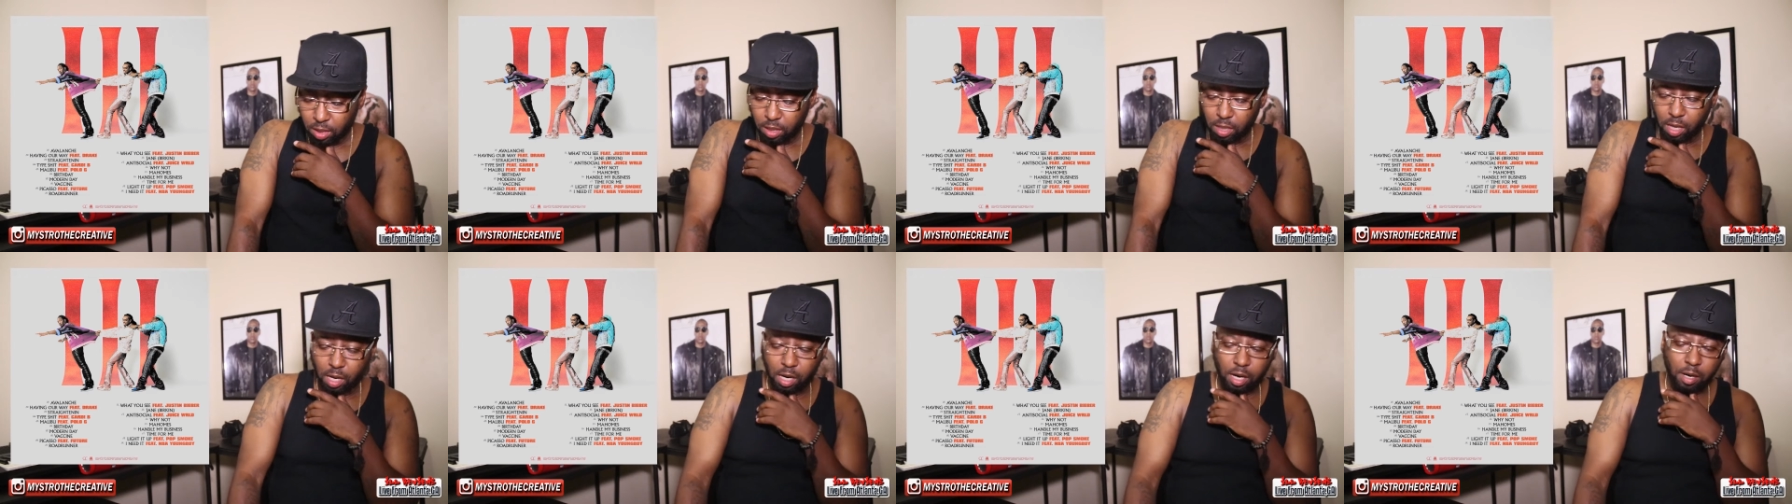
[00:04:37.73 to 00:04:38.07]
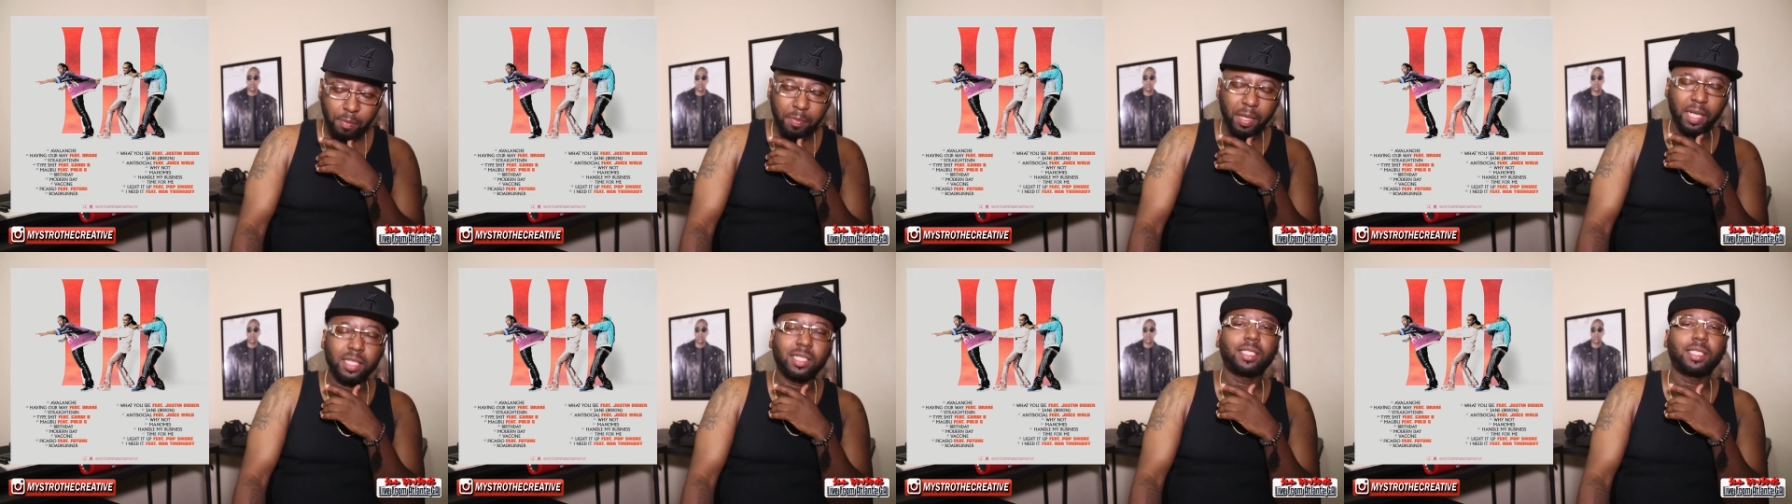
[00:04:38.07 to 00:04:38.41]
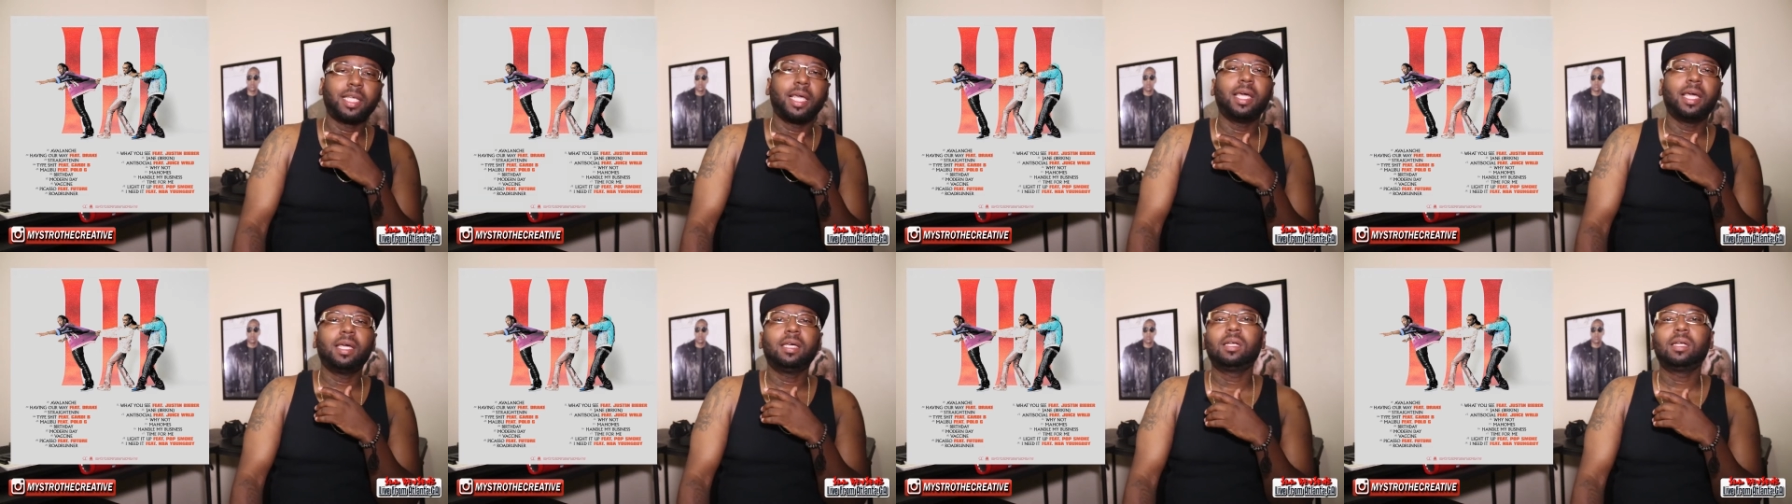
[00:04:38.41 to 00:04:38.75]
Um, they
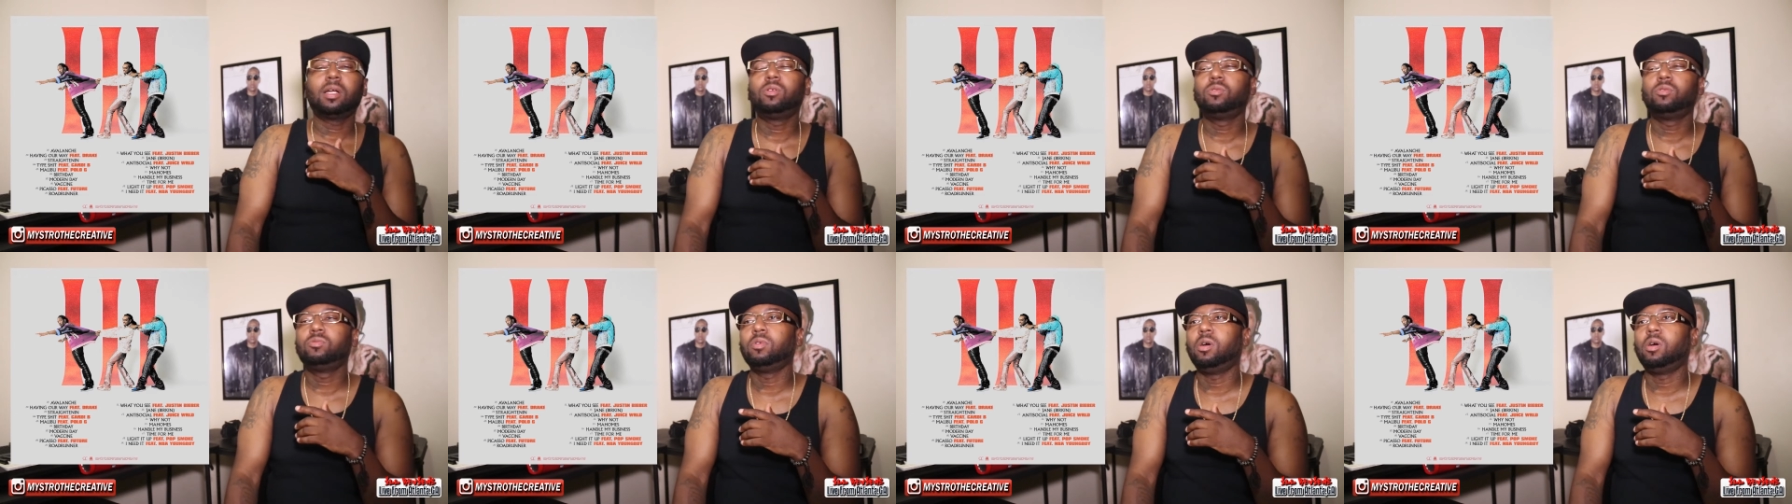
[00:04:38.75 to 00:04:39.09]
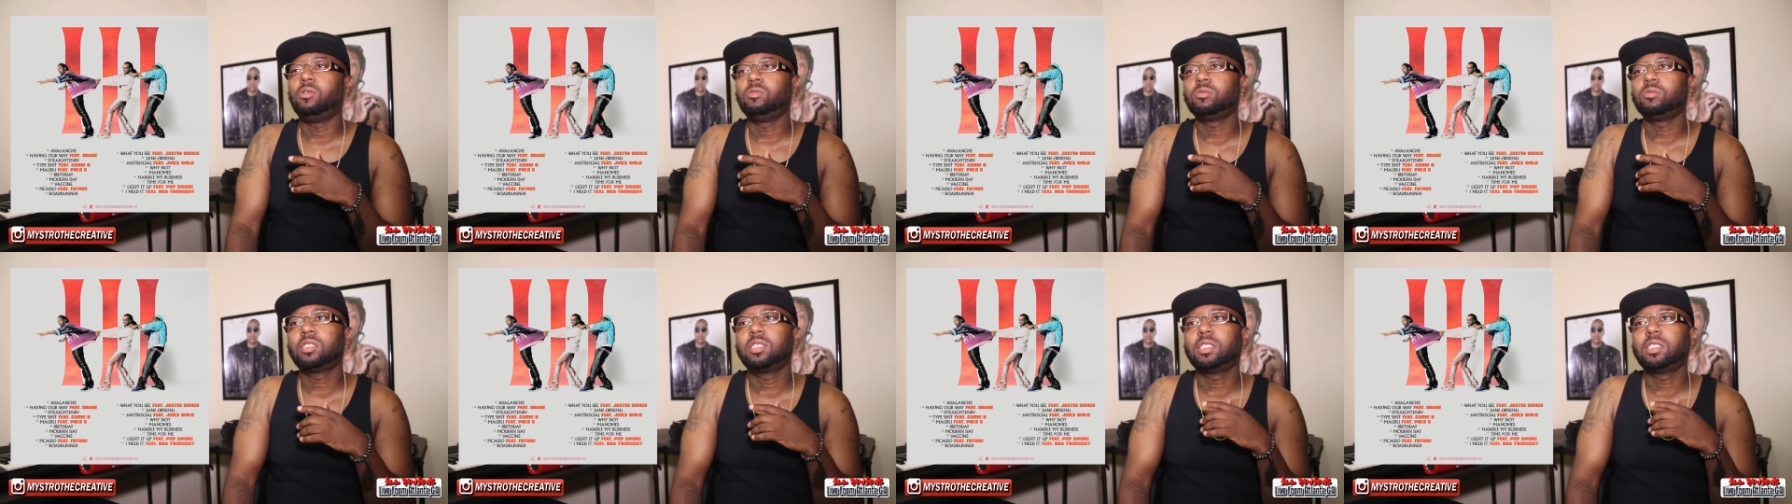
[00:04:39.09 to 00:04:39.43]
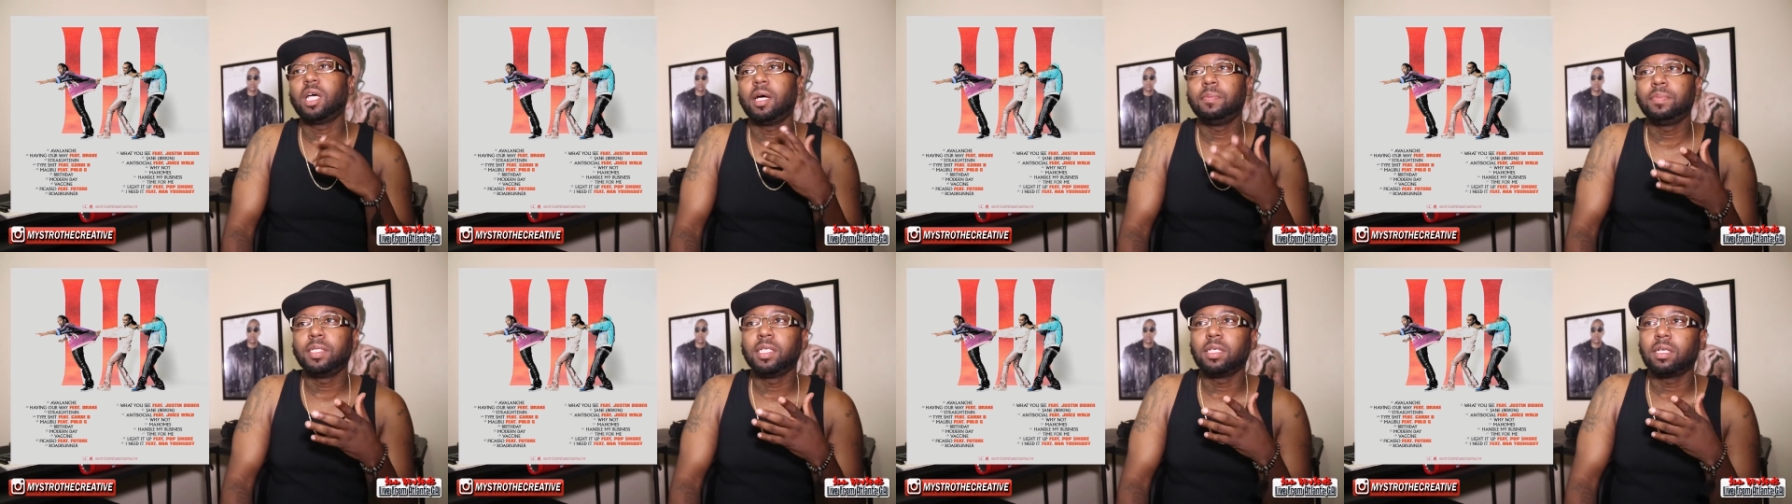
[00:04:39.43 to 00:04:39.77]
stand on, on
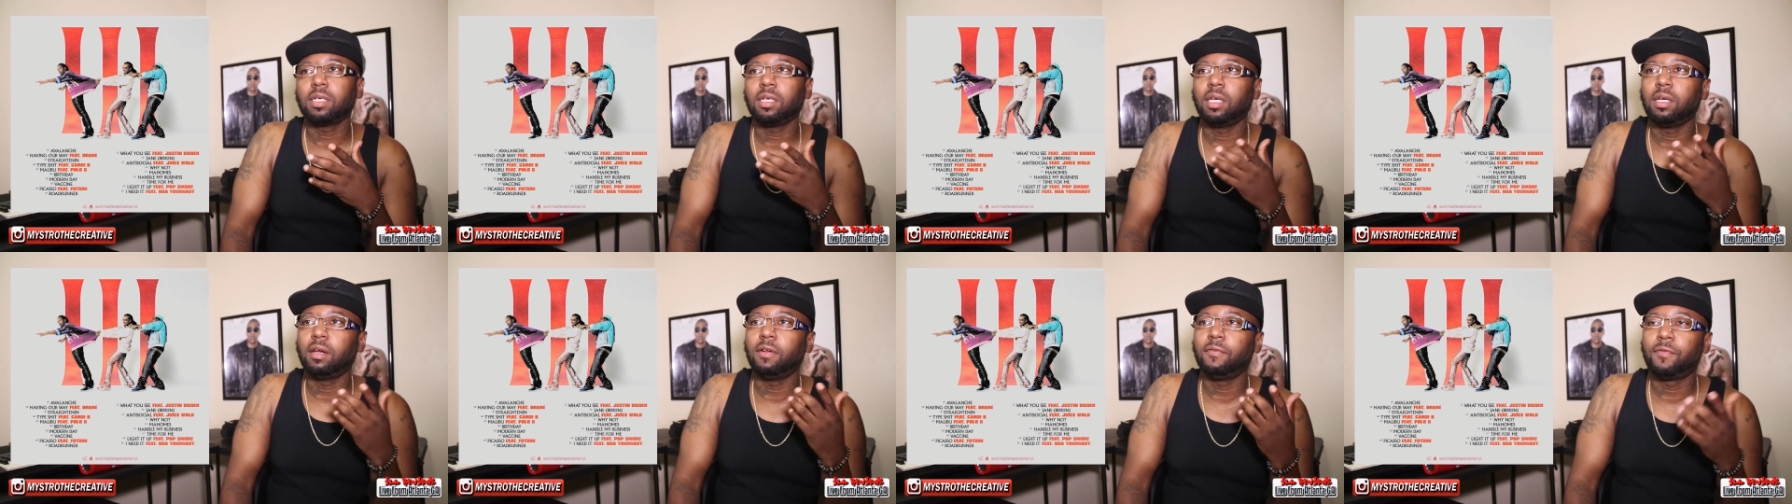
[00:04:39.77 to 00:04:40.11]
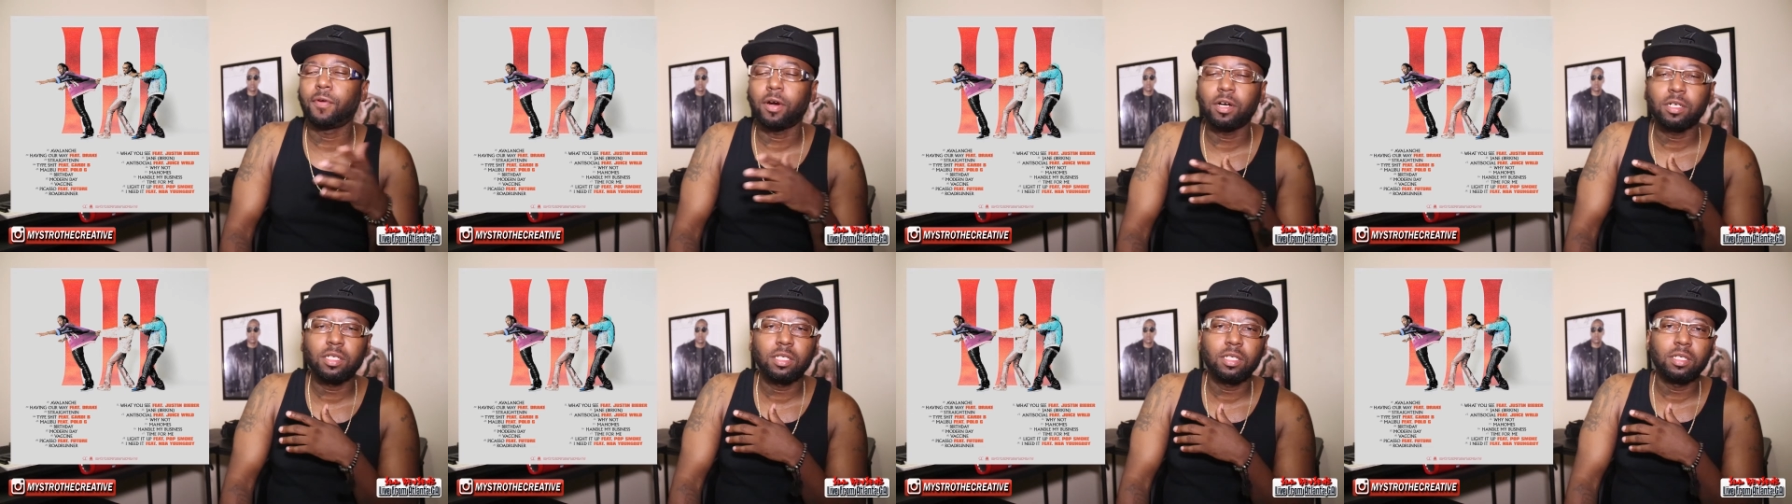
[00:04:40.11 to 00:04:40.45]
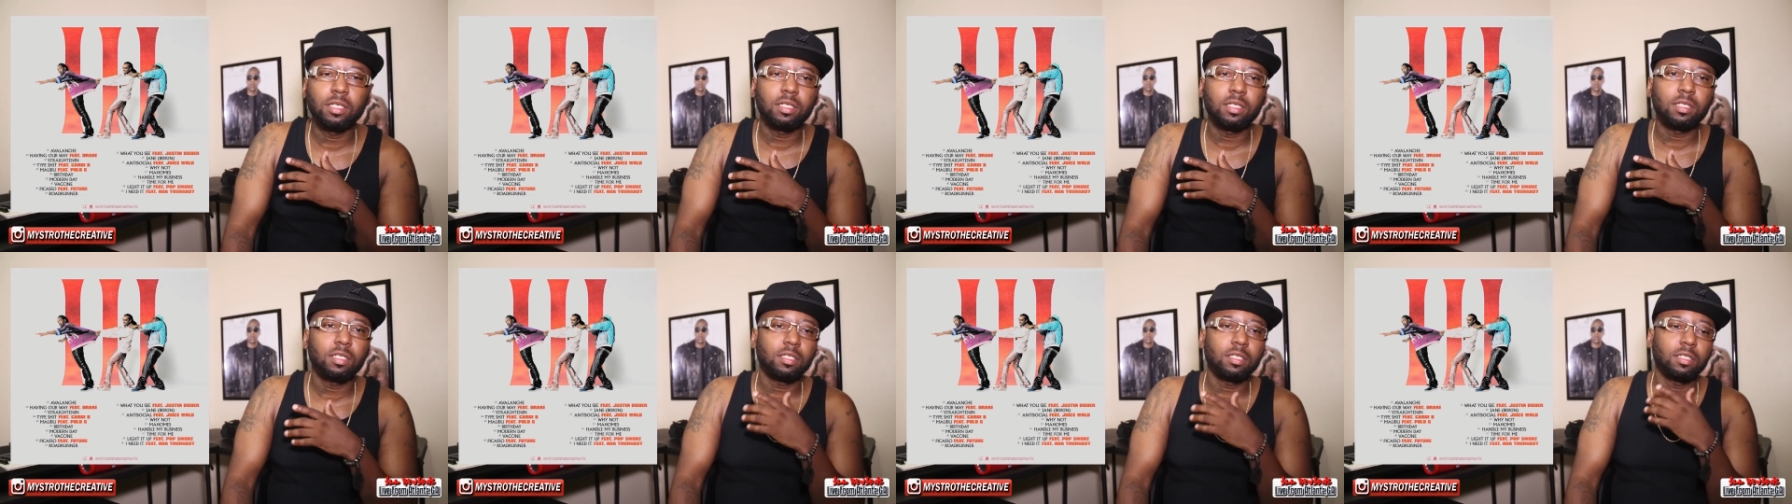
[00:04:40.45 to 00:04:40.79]
subject in the
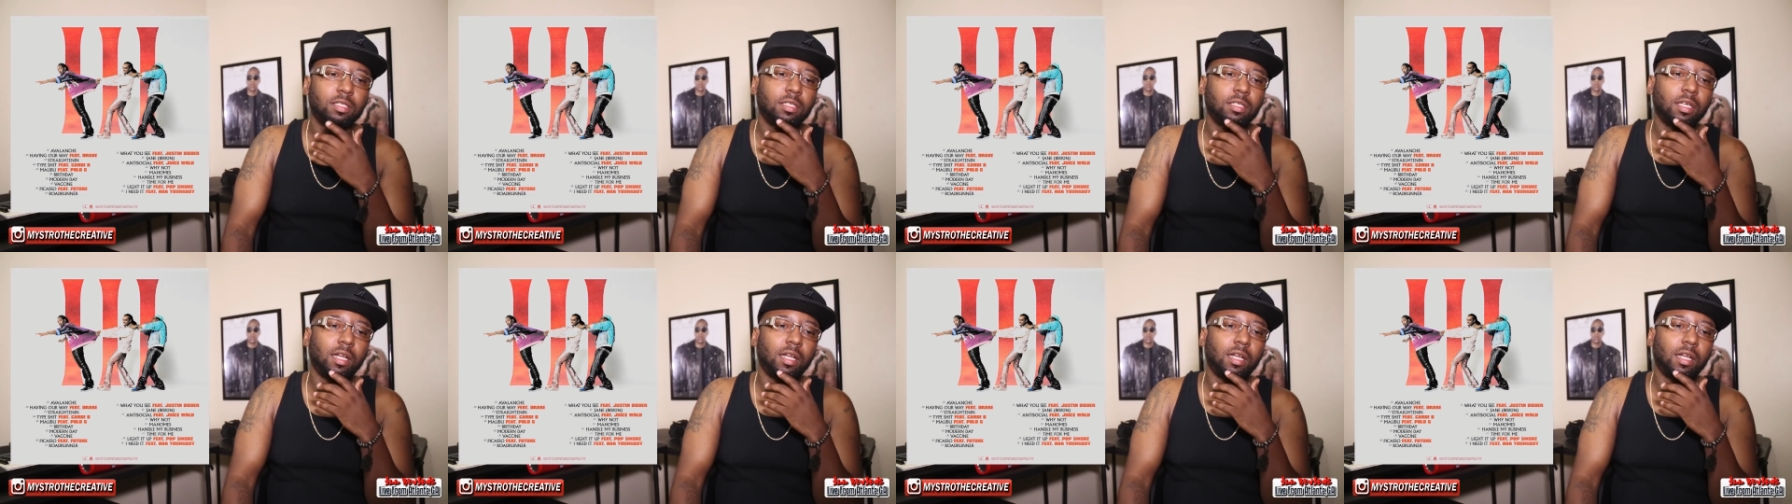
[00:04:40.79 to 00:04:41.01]
verses,